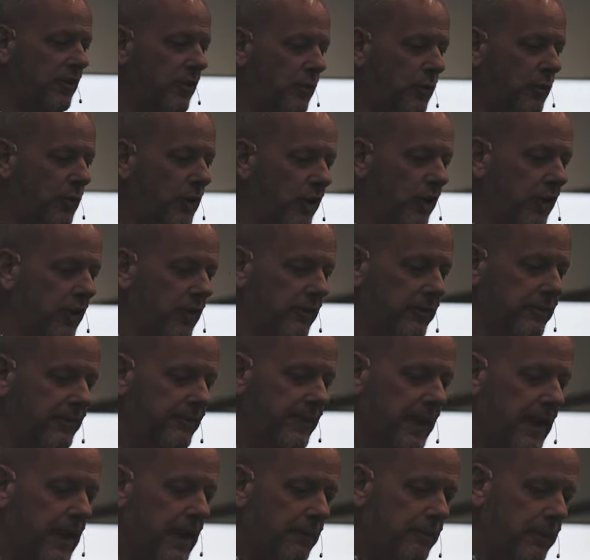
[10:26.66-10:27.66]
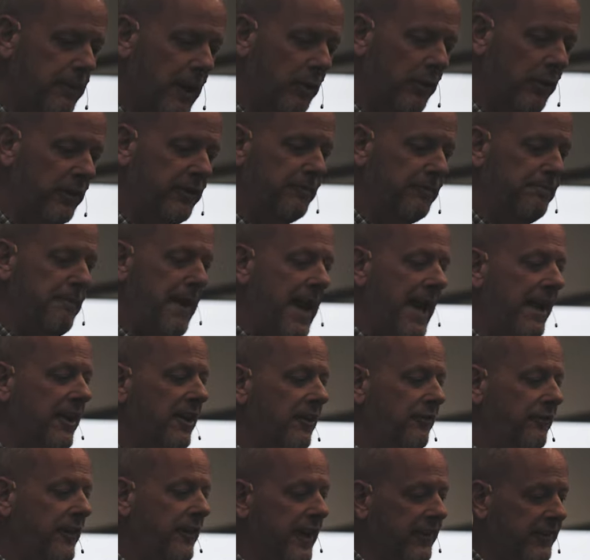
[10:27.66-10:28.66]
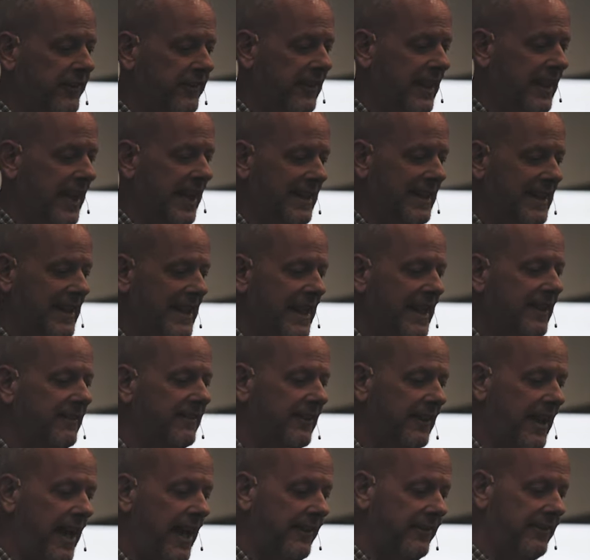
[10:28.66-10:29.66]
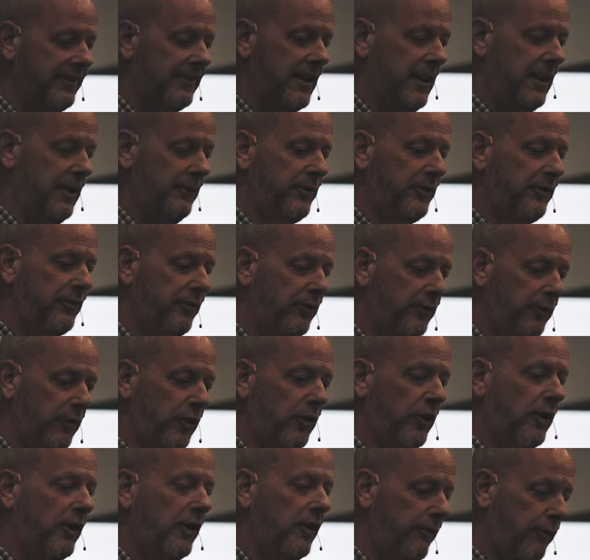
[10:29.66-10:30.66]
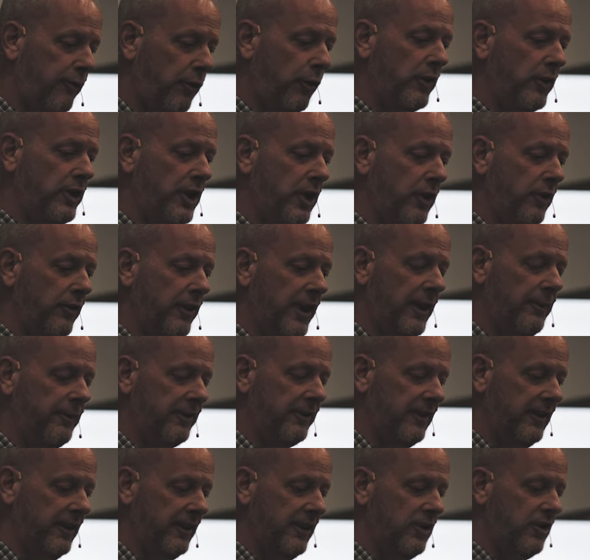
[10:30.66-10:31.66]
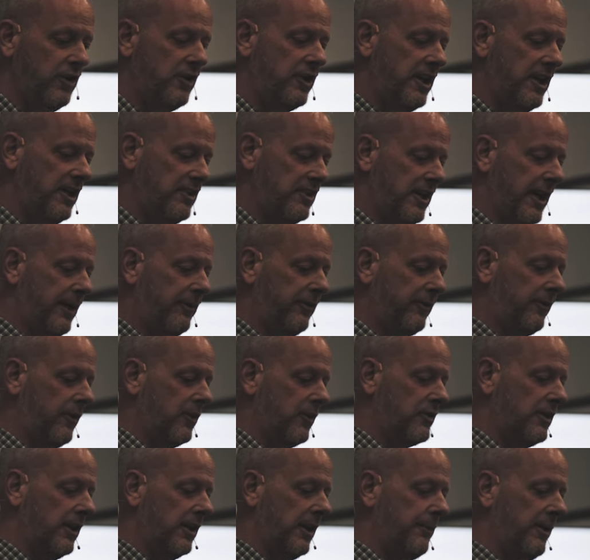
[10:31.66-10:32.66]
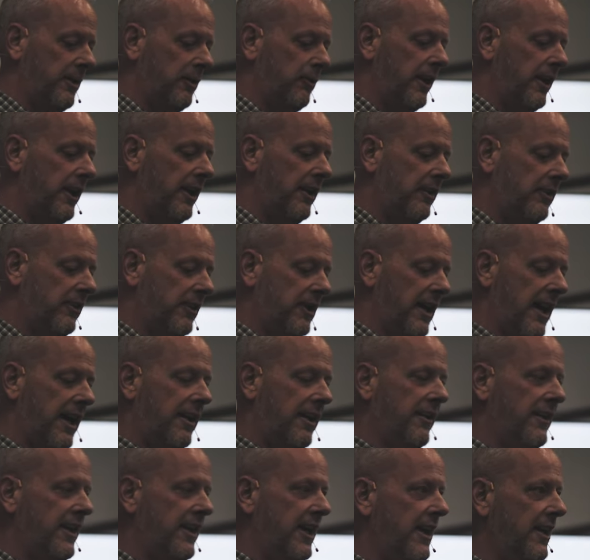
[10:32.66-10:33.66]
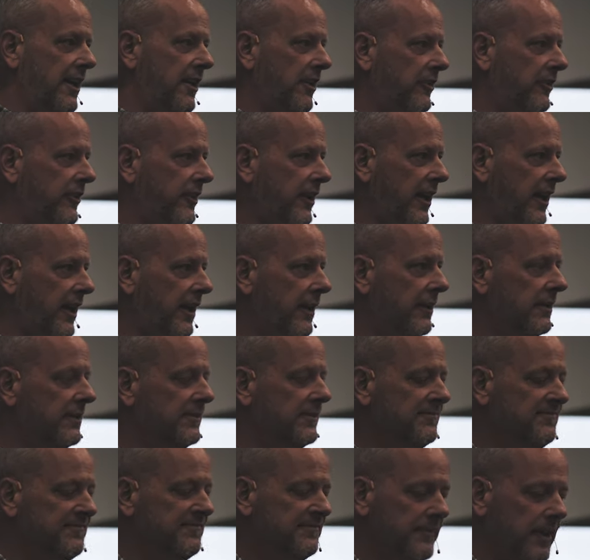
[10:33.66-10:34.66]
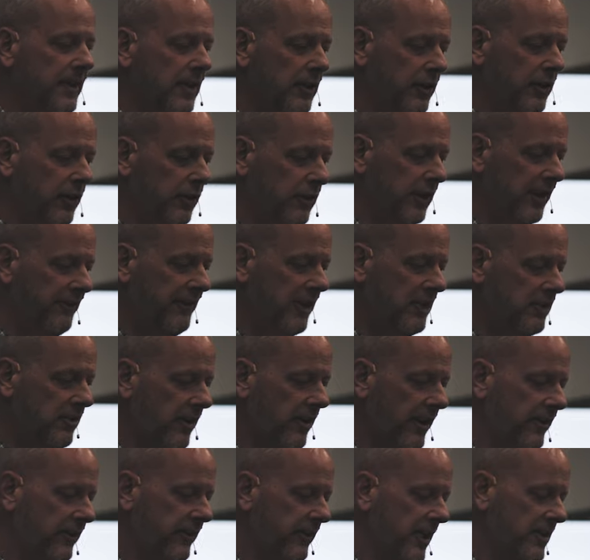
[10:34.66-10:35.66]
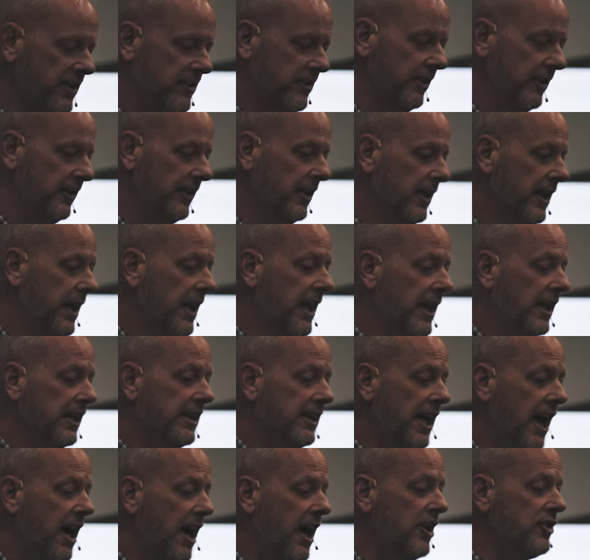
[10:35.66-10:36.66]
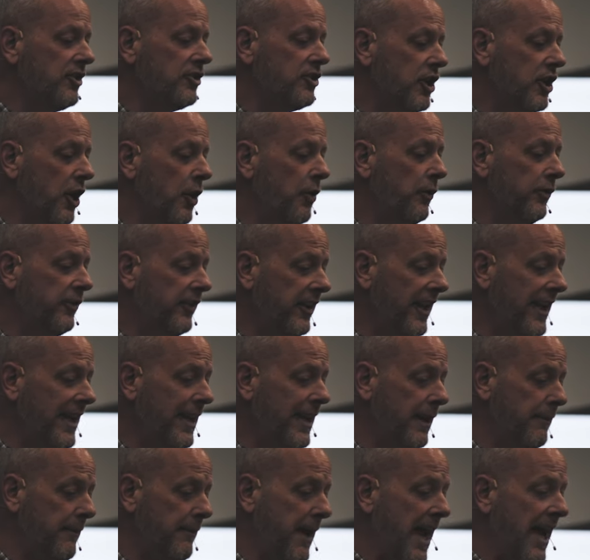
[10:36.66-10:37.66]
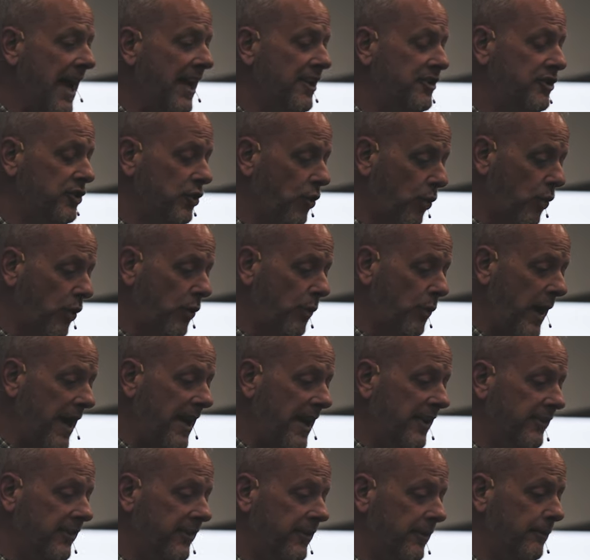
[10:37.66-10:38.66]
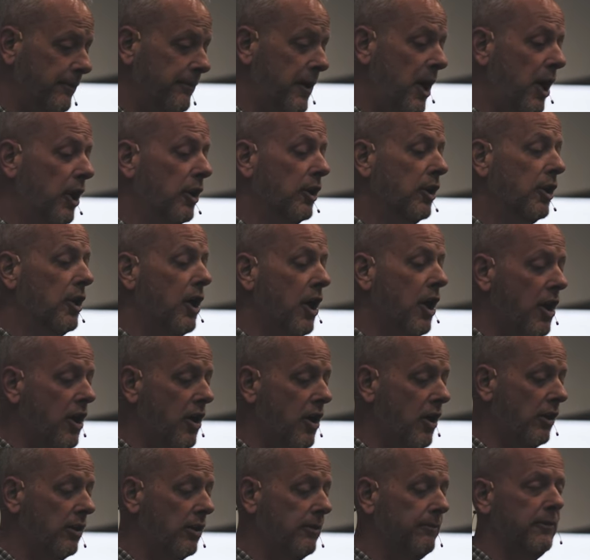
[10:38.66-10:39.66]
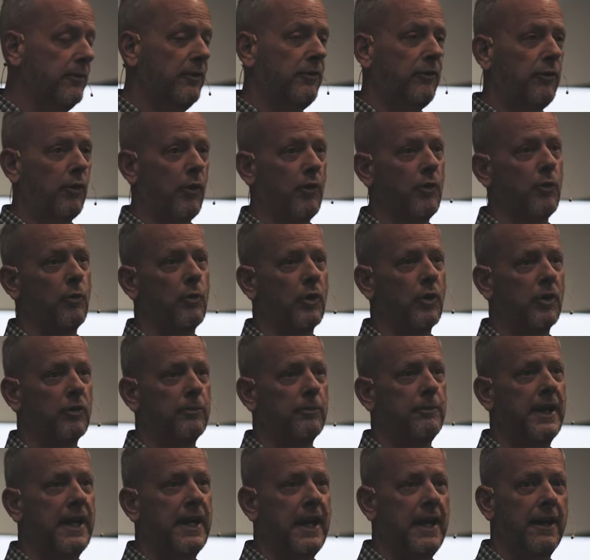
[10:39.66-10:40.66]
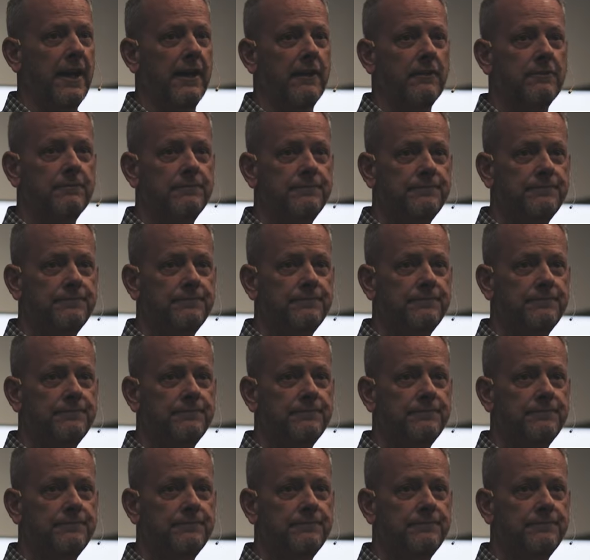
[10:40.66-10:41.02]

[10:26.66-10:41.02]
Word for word: of the world, but was manifest in these last times for, for you. That was in the New King James Version. Let me read it to you out of the NLT, New Living Translation. God chose him as your ransom long before the world began.